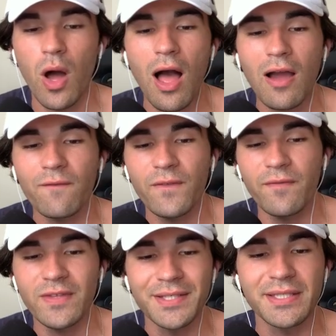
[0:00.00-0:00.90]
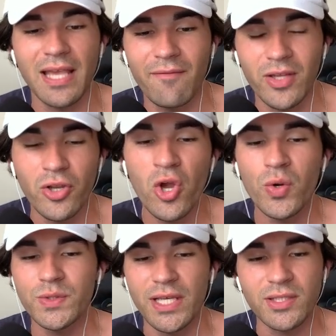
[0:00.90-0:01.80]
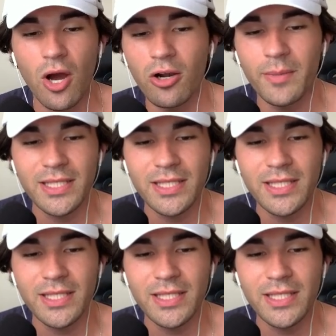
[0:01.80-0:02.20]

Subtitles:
Hawk 57, who says Connor